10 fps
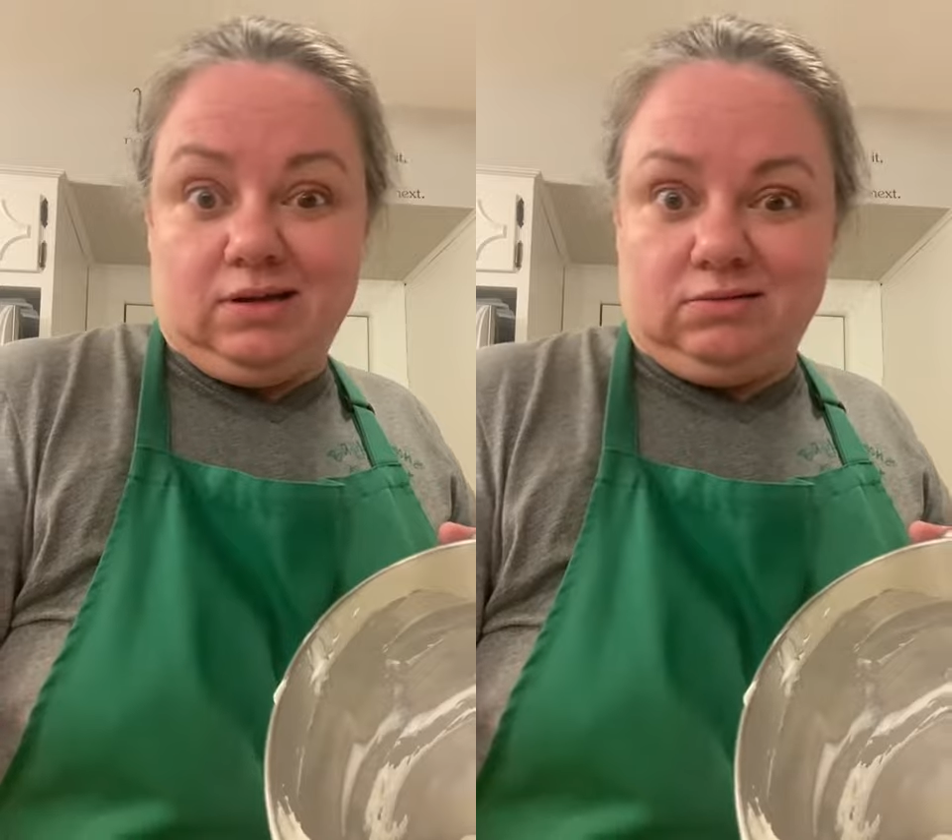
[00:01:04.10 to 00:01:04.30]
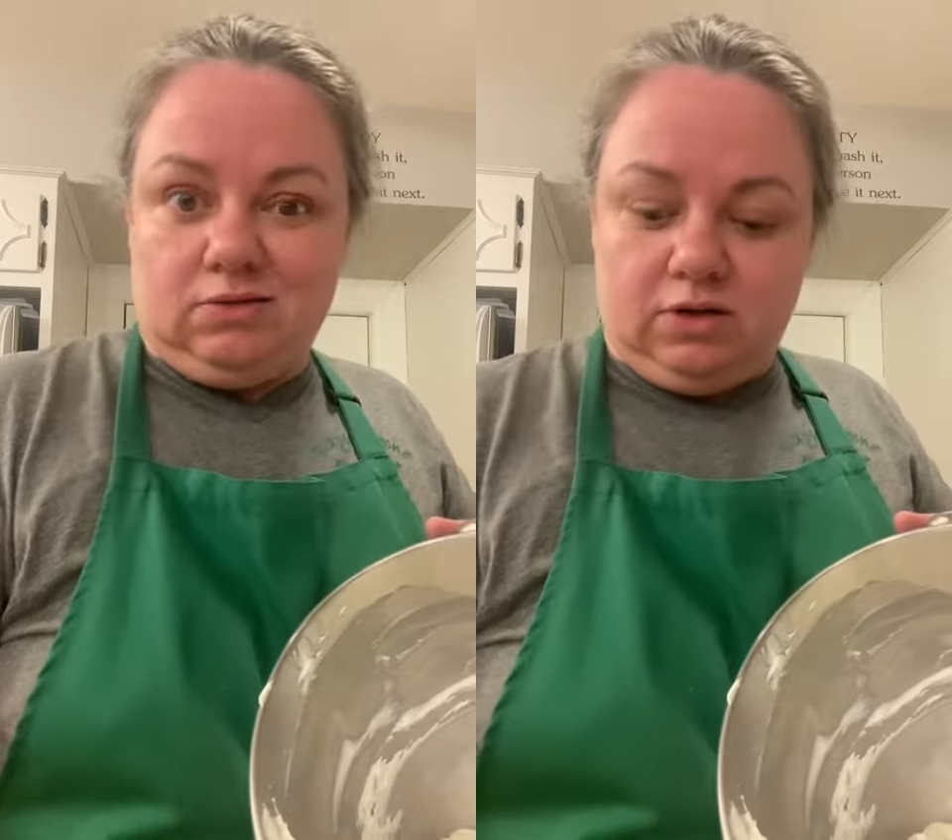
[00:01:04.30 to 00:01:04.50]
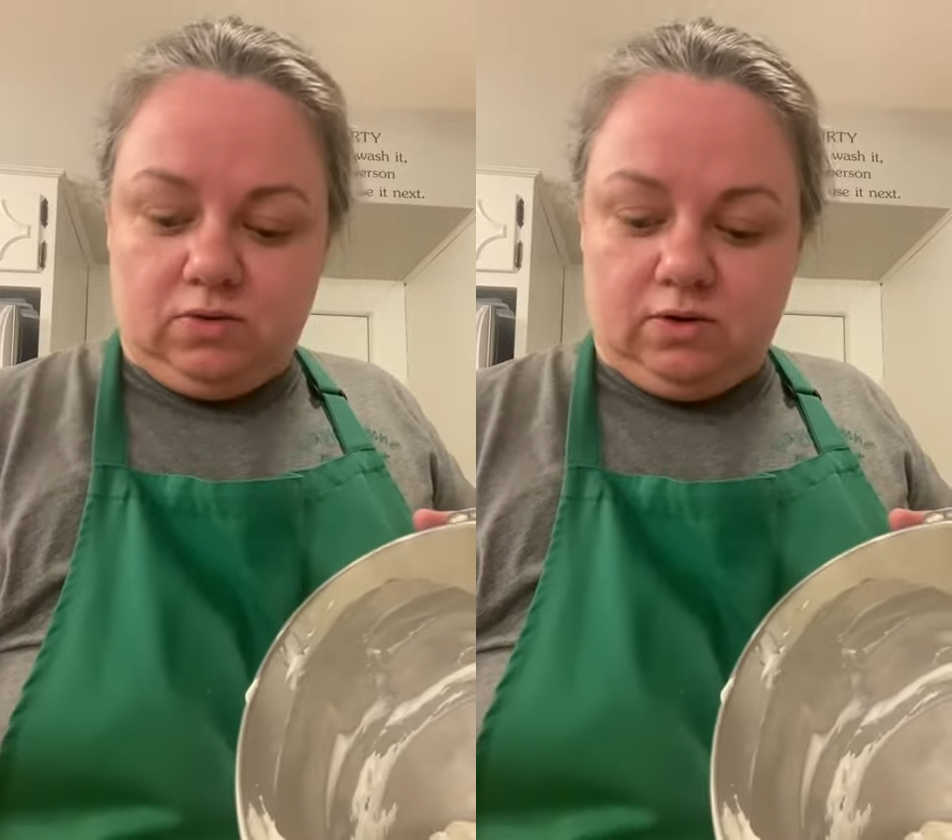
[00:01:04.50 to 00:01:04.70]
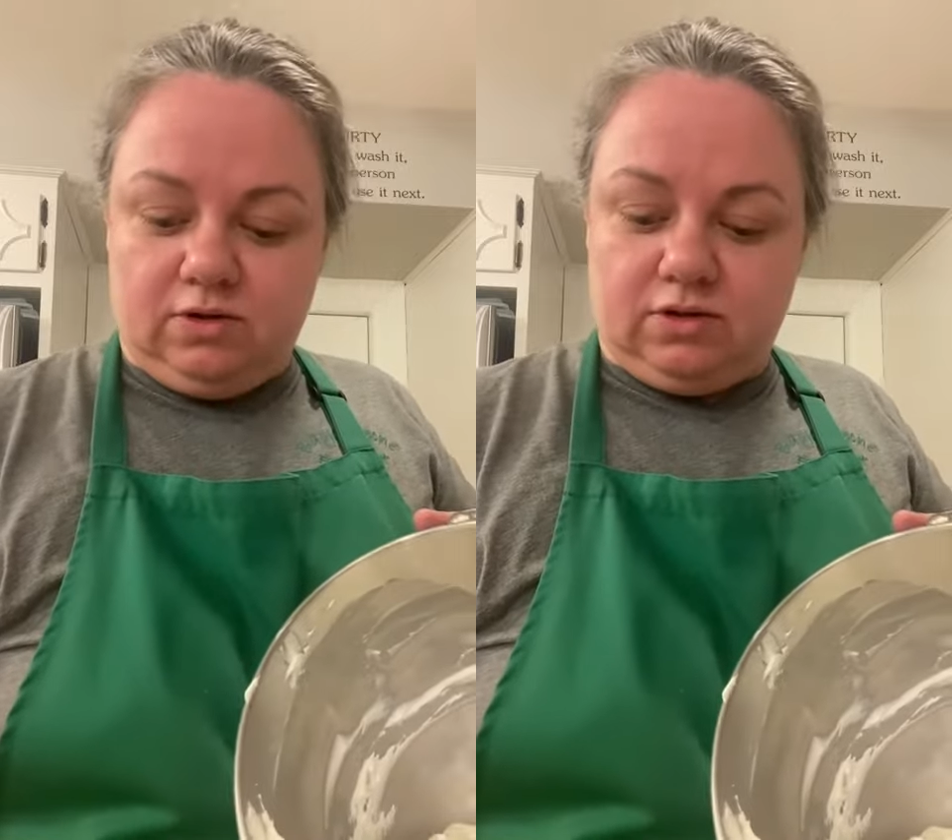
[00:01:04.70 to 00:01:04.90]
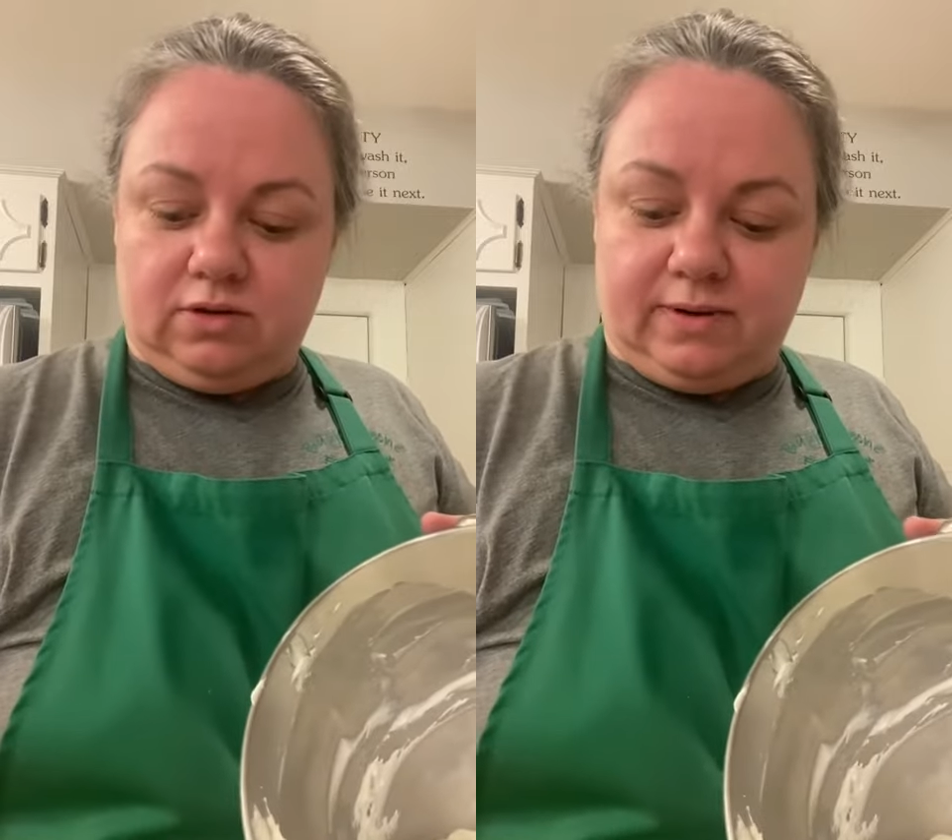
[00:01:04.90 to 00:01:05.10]
three quarters
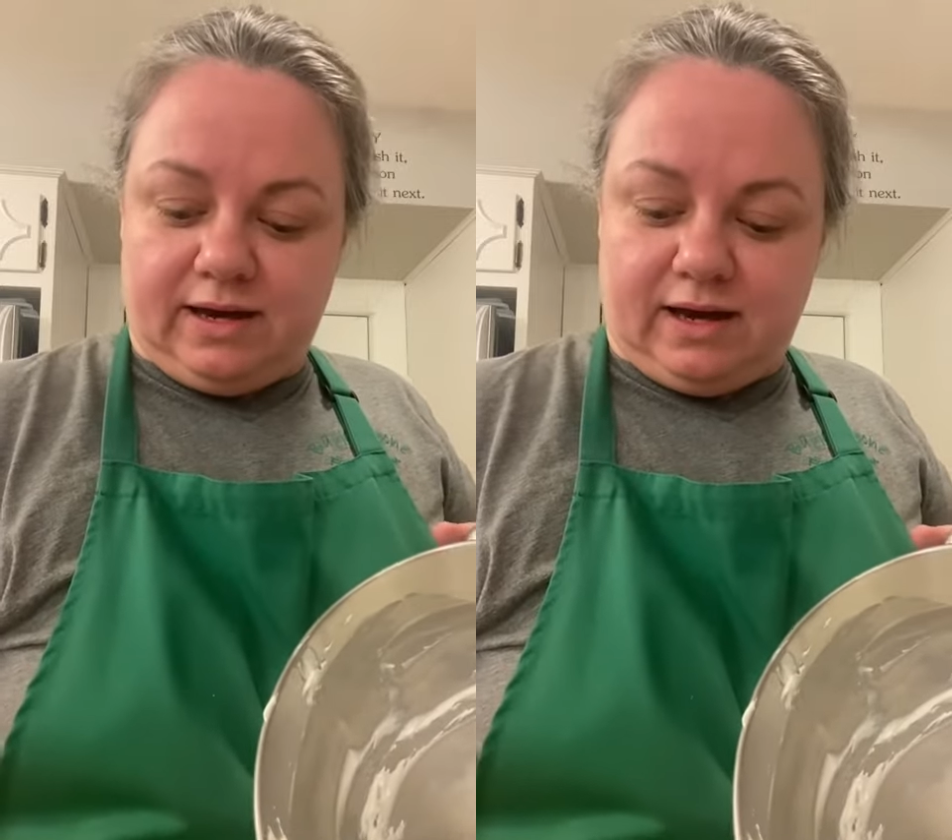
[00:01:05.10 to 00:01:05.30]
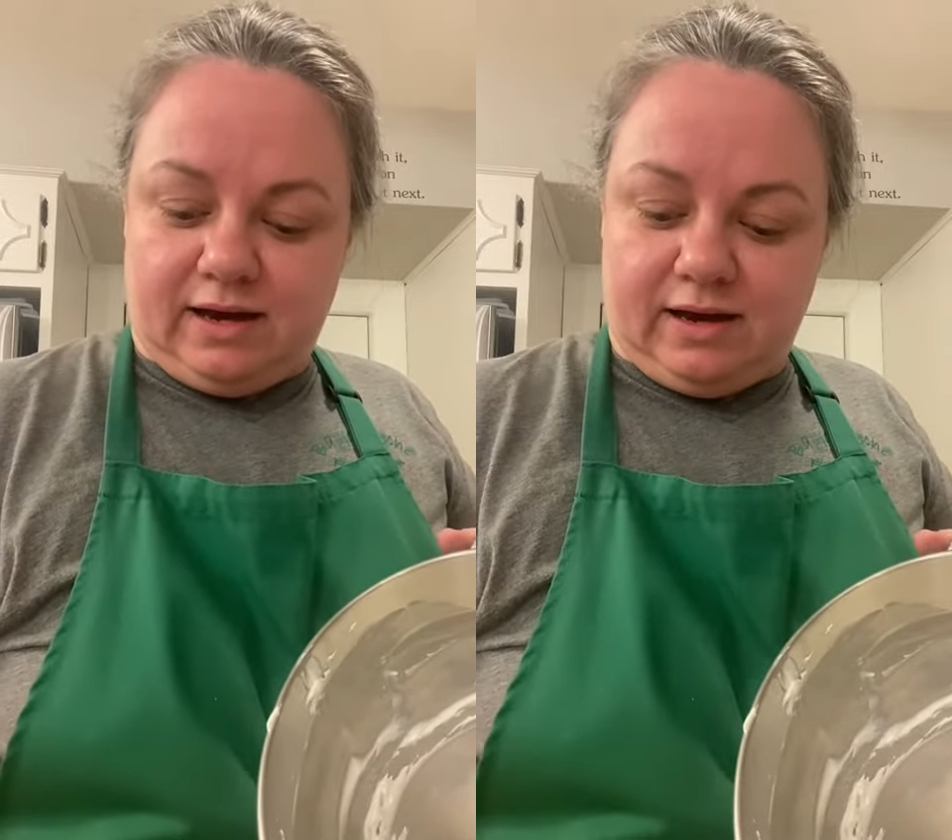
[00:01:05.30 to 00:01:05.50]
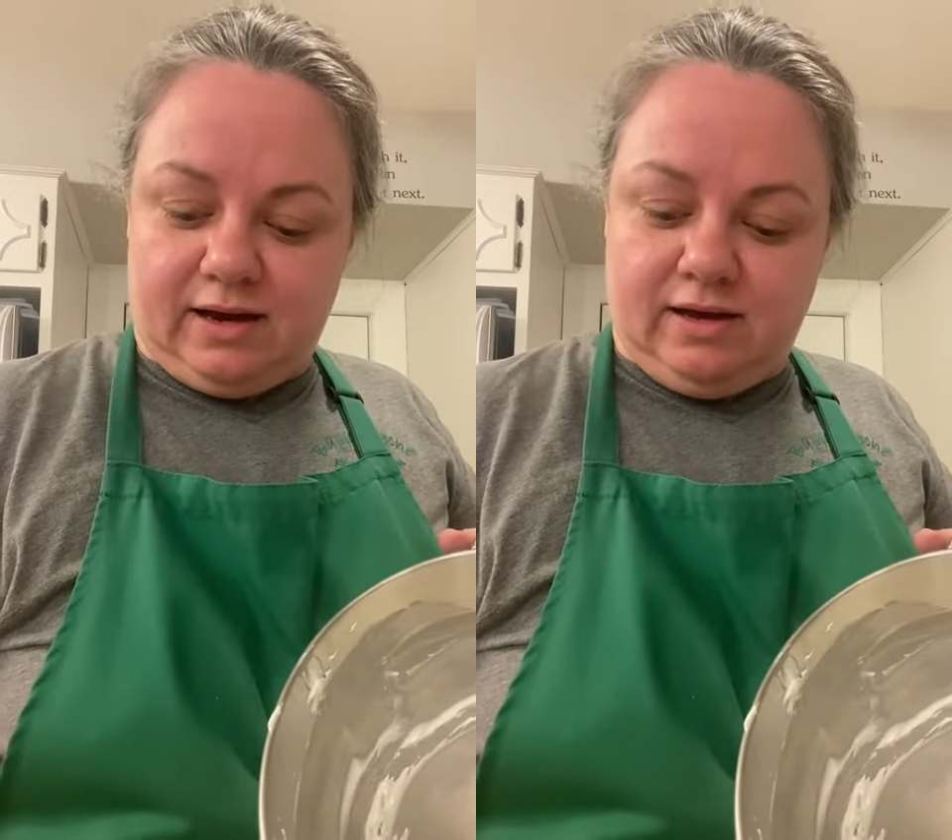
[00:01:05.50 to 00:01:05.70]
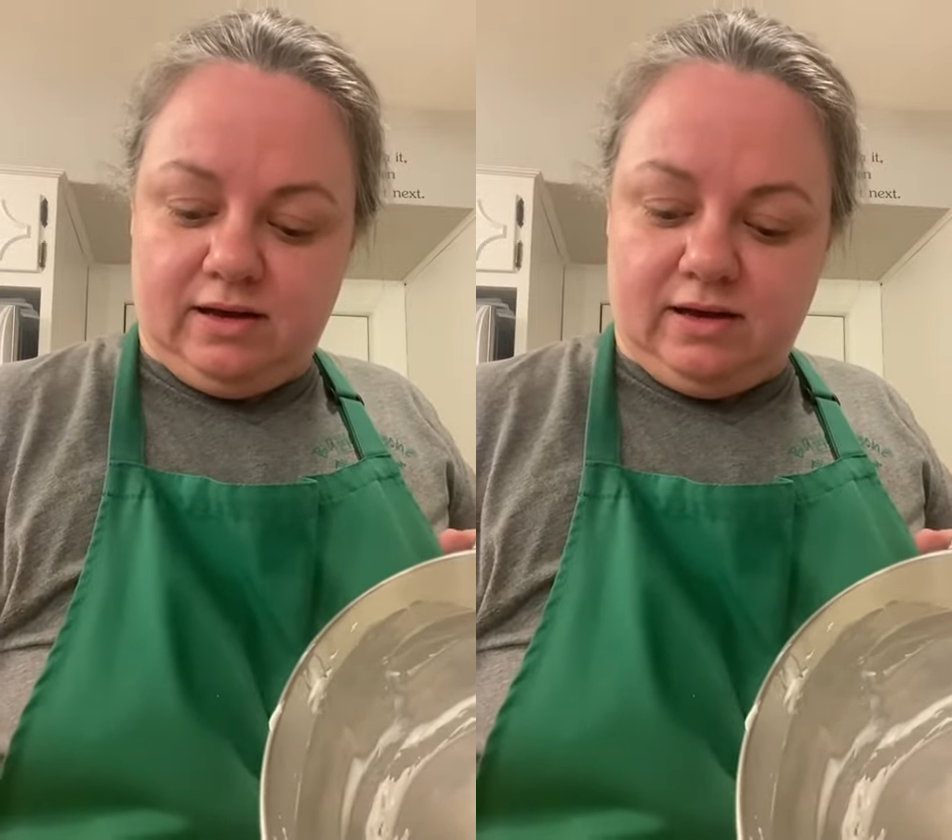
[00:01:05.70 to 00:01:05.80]
of the way high.